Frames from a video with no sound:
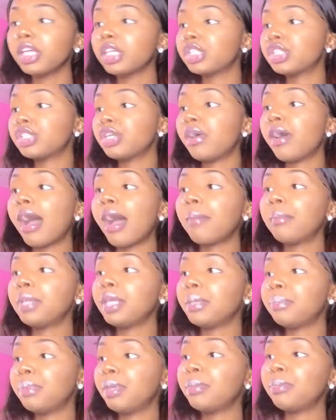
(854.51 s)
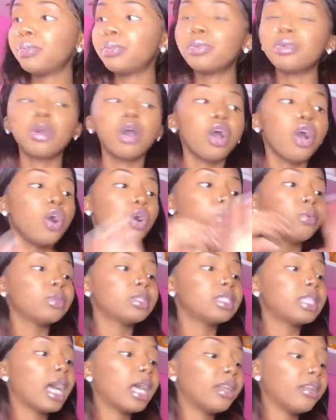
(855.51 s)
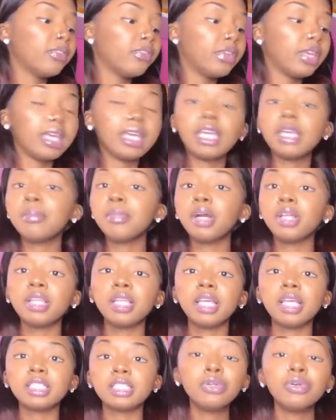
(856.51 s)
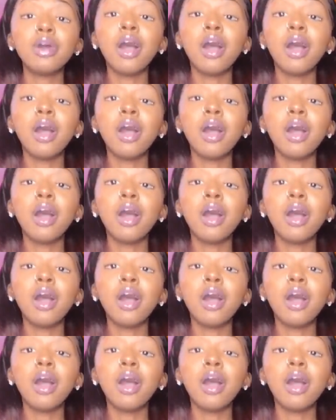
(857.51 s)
It'll show how many people who sign up for your email list.